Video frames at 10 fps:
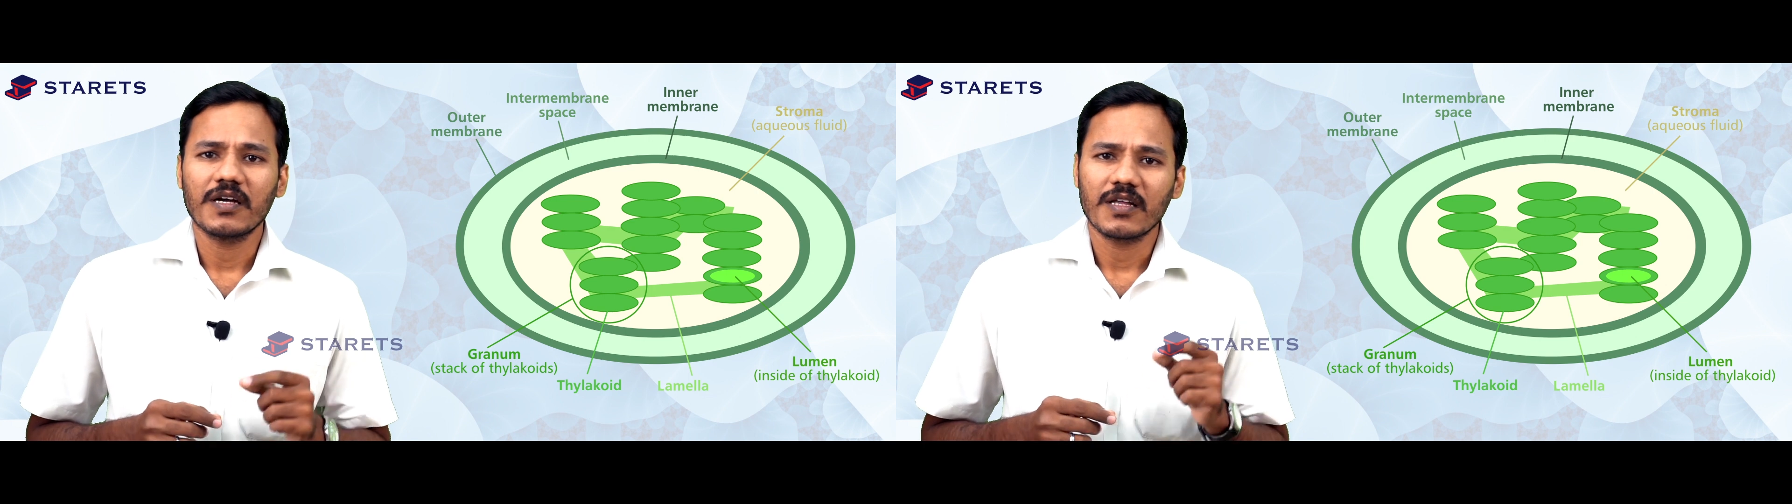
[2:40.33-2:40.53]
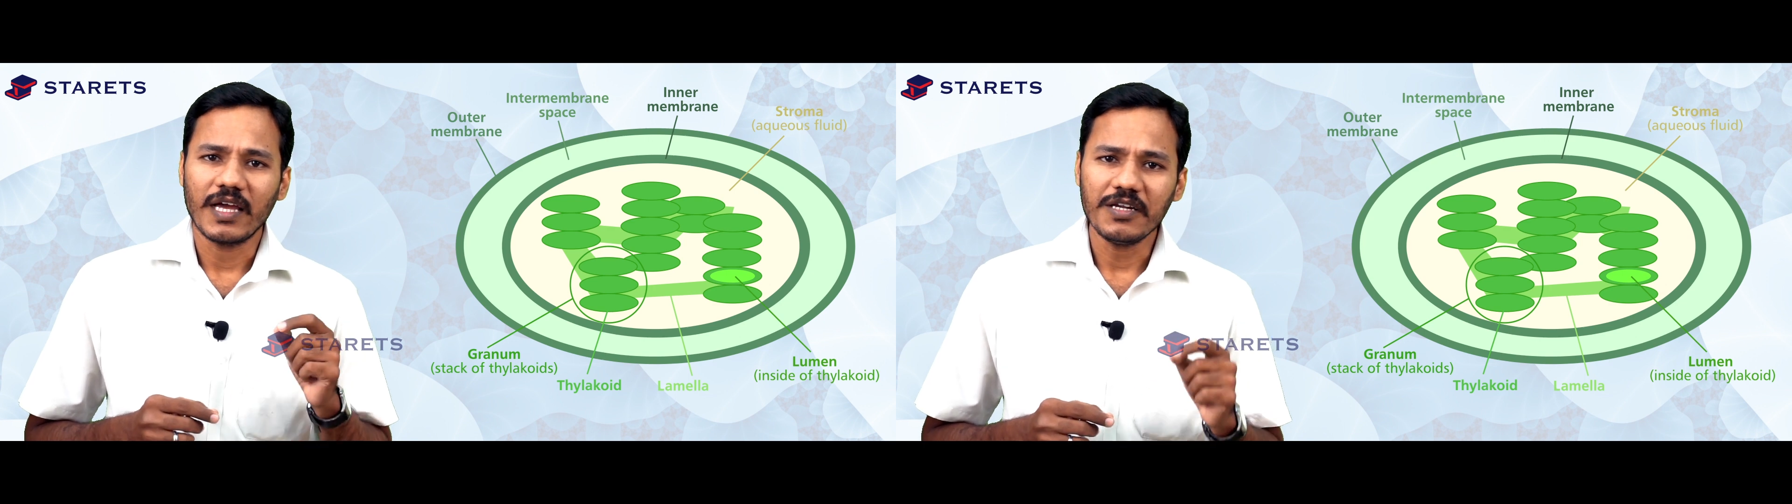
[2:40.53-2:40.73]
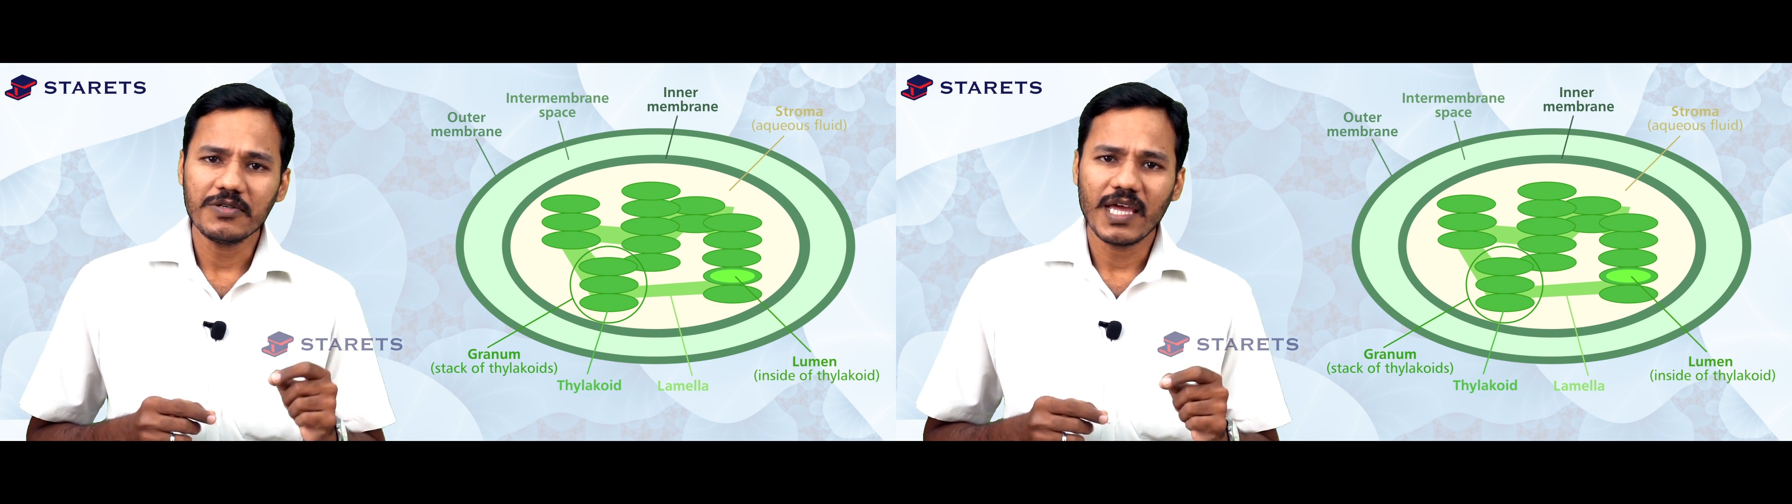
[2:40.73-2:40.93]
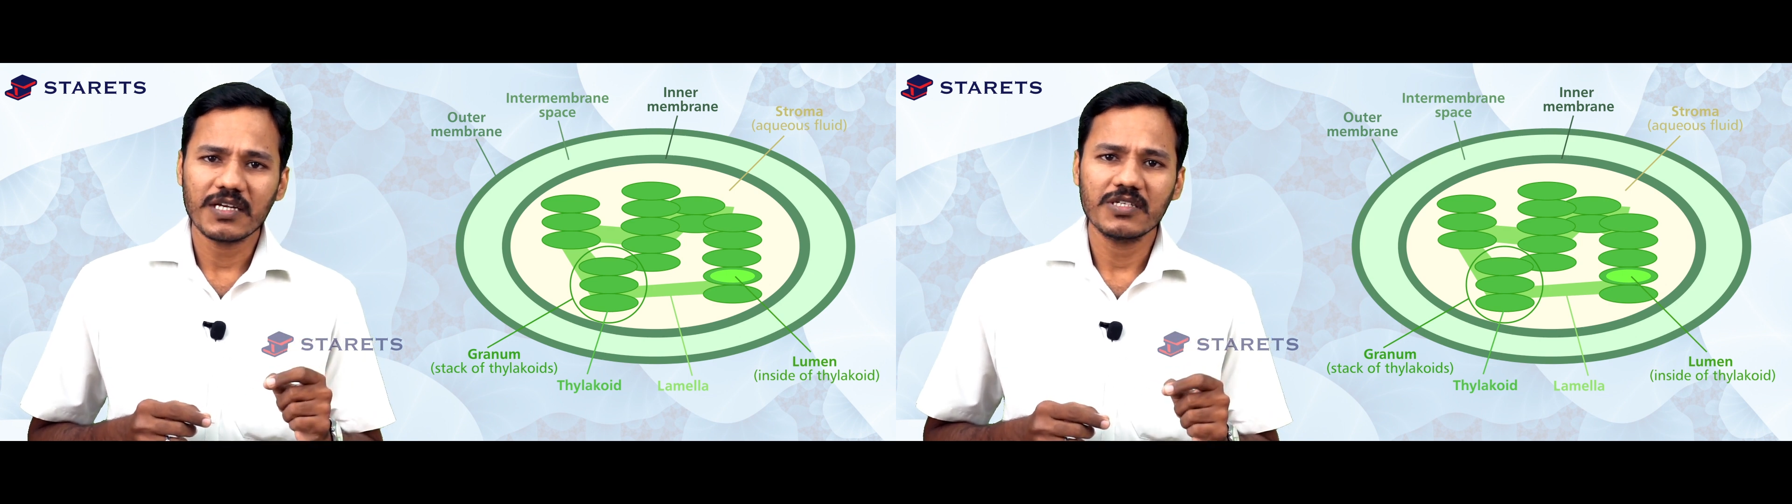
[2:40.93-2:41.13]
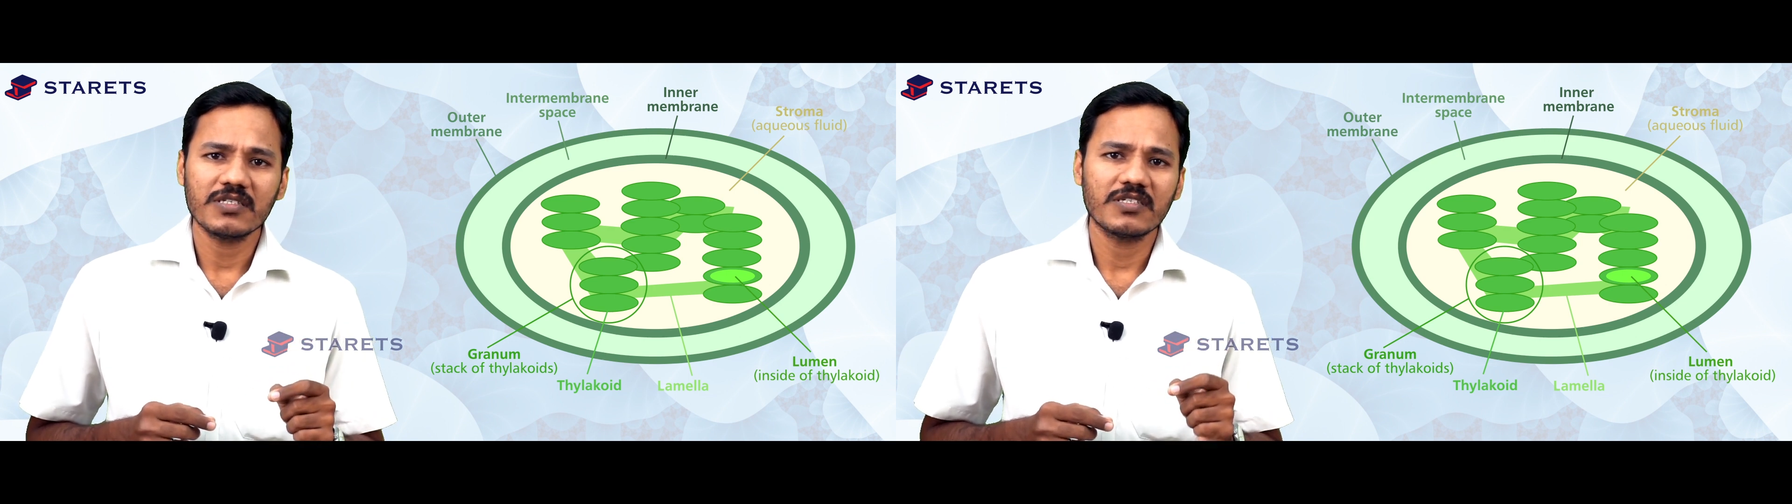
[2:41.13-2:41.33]
light
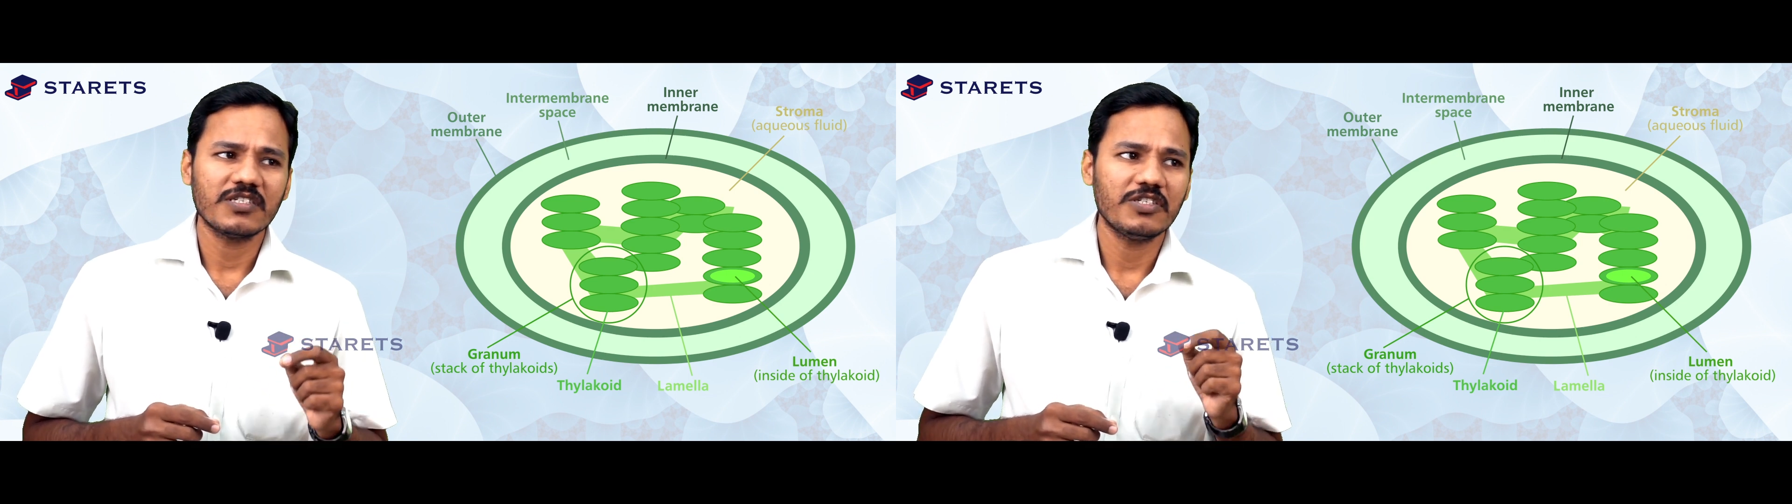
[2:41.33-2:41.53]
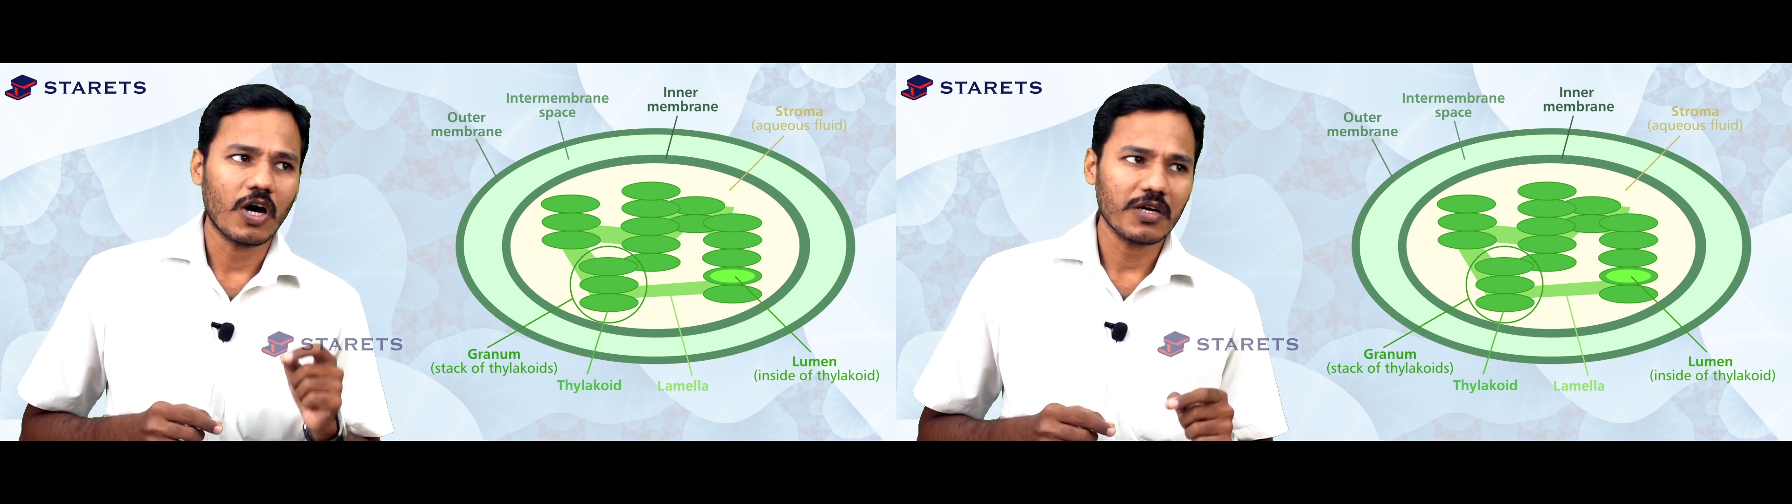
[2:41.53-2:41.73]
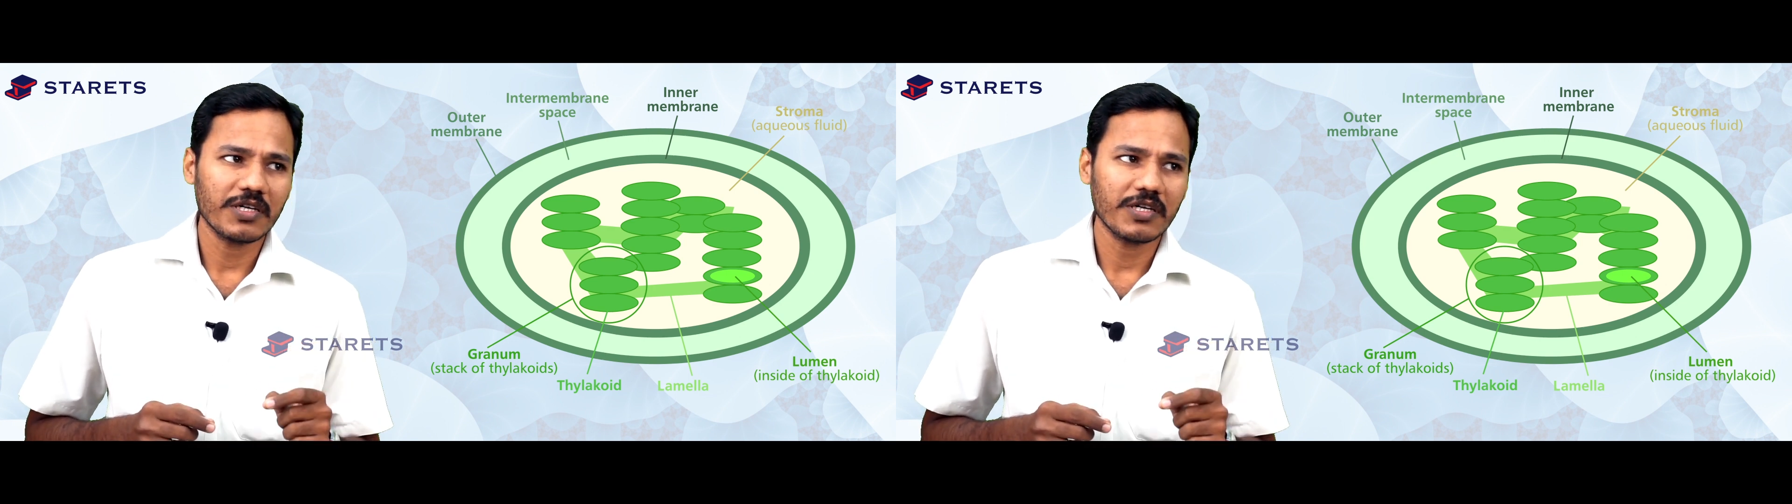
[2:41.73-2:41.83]
reaction and the dark